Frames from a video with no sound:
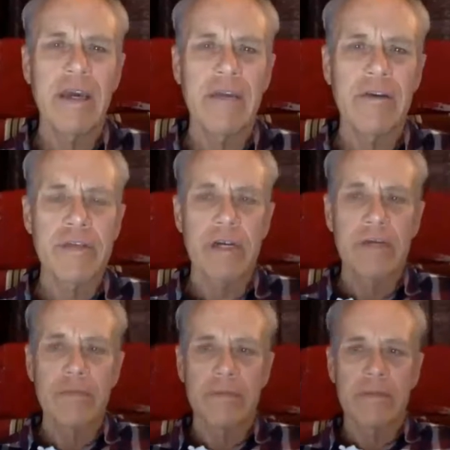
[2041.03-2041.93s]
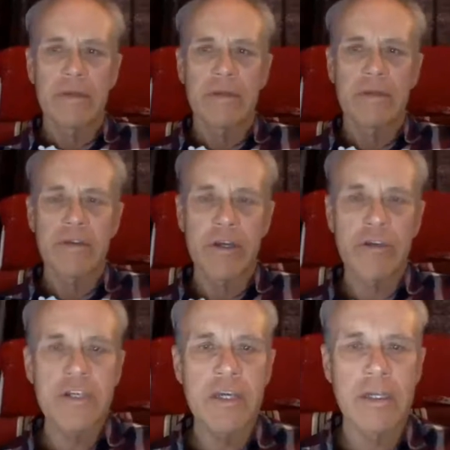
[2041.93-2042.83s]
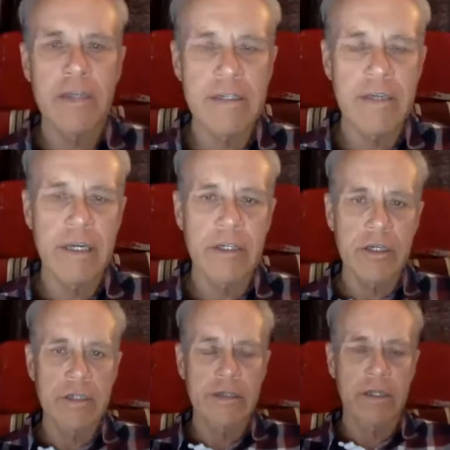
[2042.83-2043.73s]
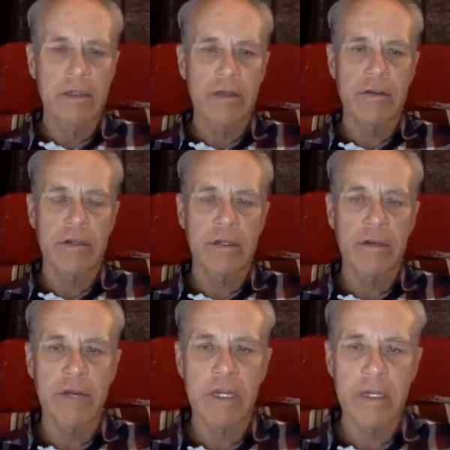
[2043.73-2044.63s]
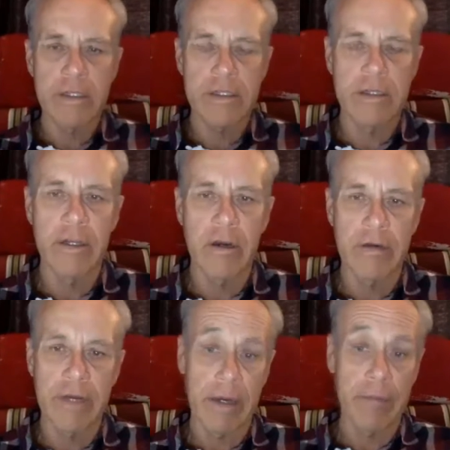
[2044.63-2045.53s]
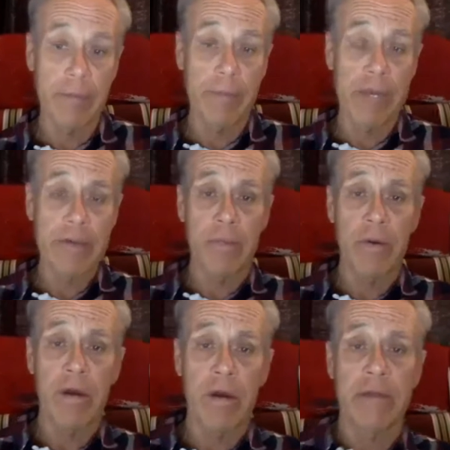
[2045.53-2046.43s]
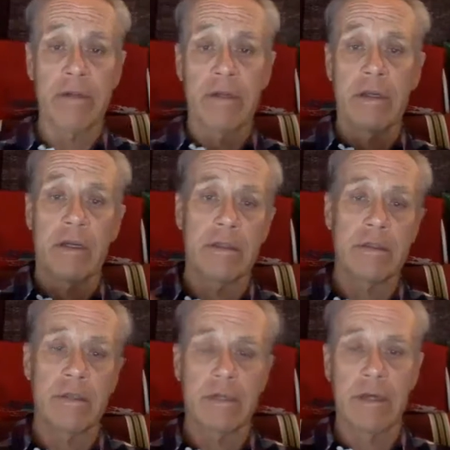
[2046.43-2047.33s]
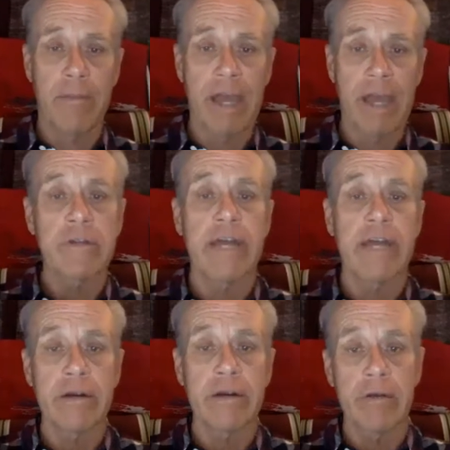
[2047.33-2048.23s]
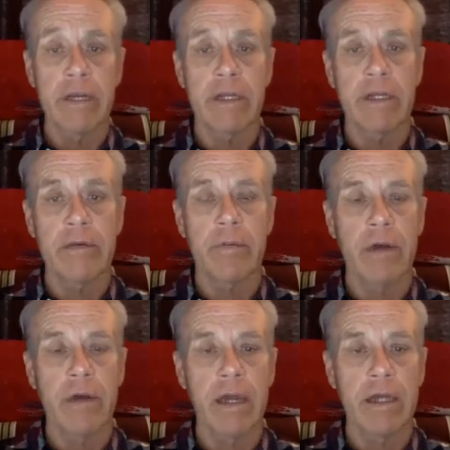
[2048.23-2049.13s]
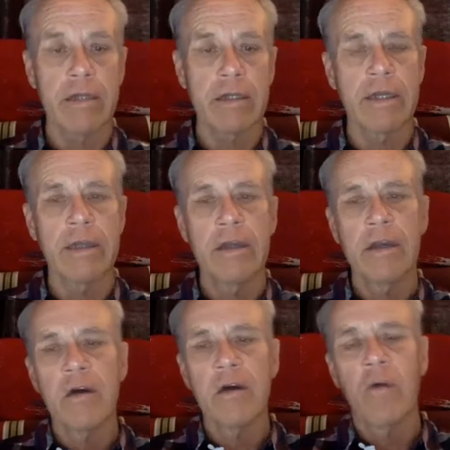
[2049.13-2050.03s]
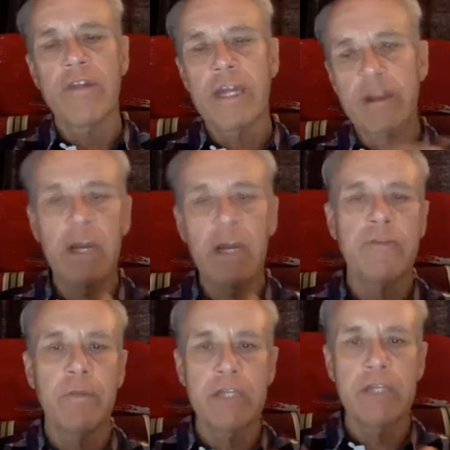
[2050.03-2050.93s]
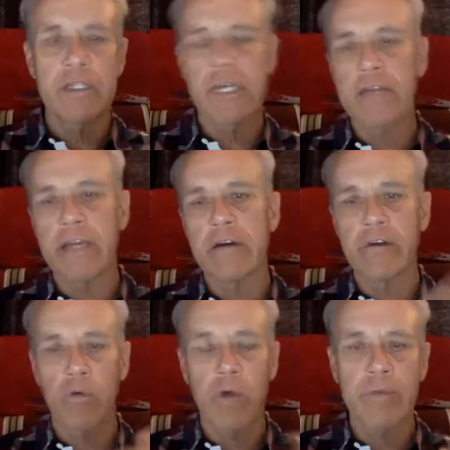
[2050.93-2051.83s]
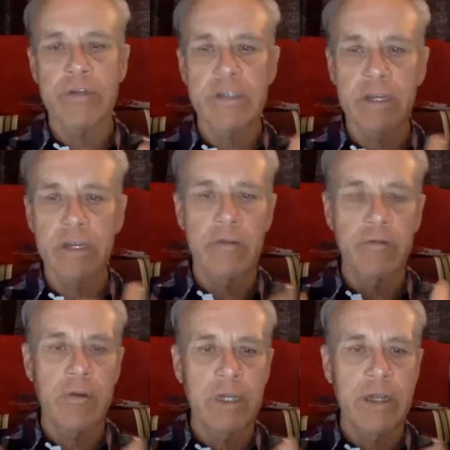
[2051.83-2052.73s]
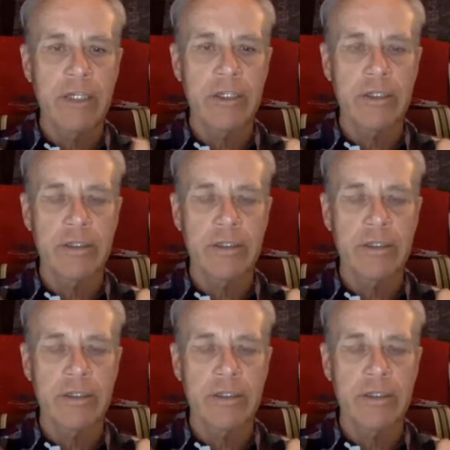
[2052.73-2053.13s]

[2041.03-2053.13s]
there's so you'll see on the SDS sheets, they'll list the ingredients, based upon the amount of that ingredient in the product. And then what they don't have to mention is anything under 1% of the formulation.